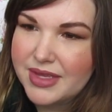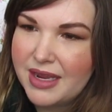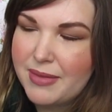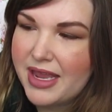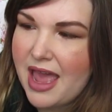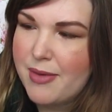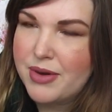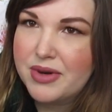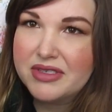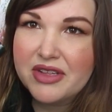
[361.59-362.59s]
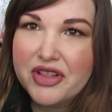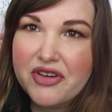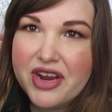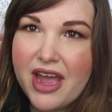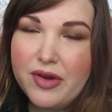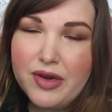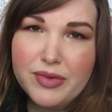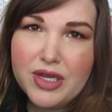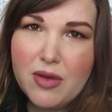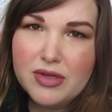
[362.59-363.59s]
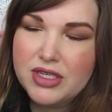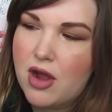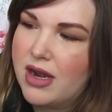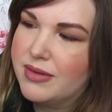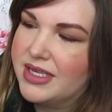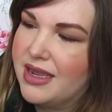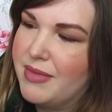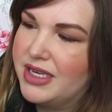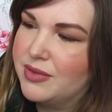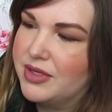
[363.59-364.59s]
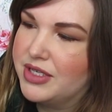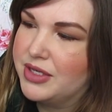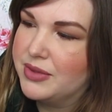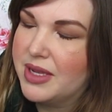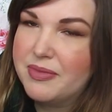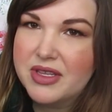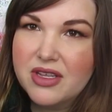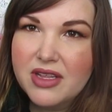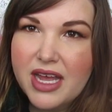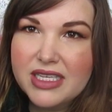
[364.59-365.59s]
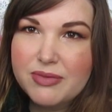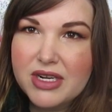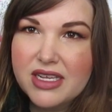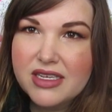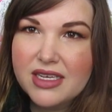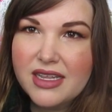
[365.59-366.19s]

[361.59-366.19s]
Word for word: in my cabinet when I was clearing and it was almost gone. I was like, I might as well just use up the little last bit of this.